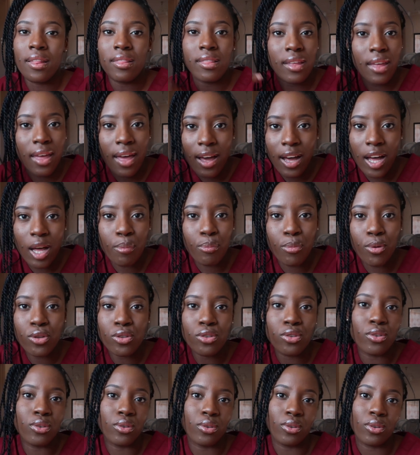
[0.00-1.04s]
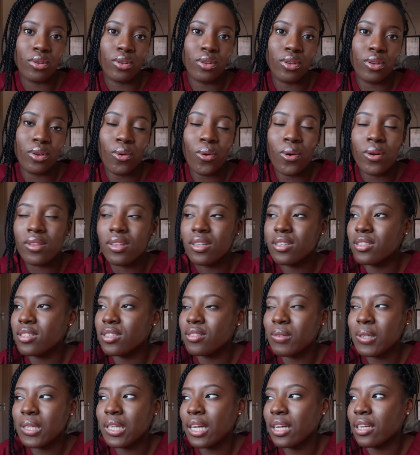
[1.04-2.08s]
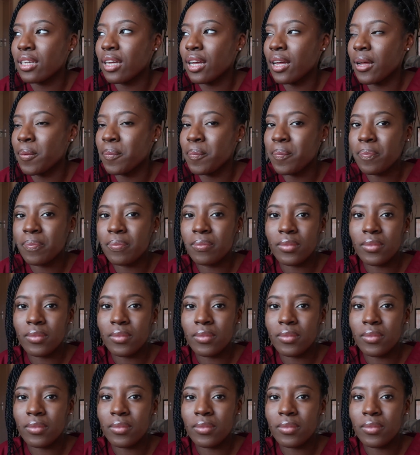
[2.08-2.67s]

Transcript: they hang up on you or they just feel like ah,